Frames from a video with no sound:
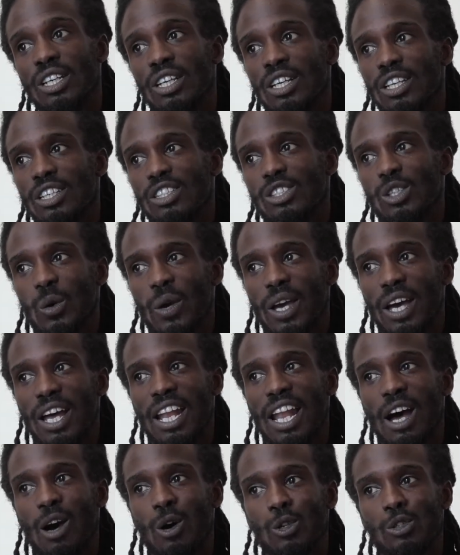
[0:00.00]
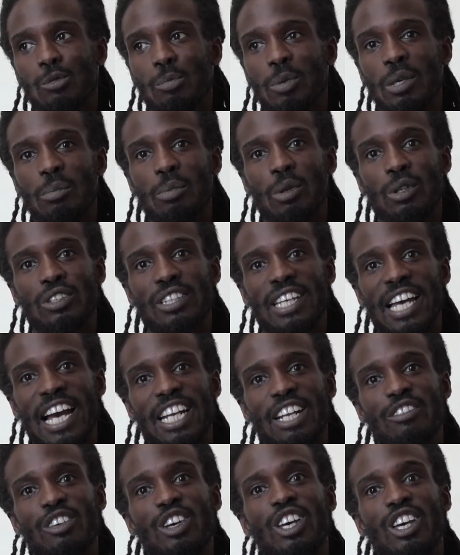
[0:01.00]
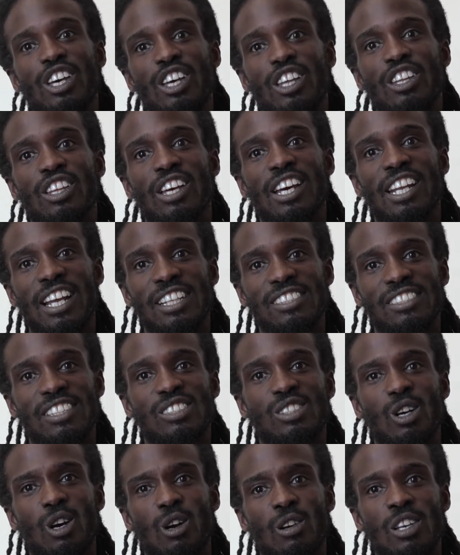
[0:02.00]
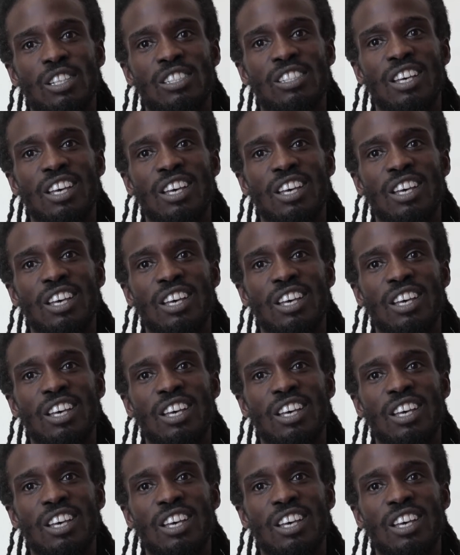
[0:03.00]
So it allows people to kind of hear Anansi stories,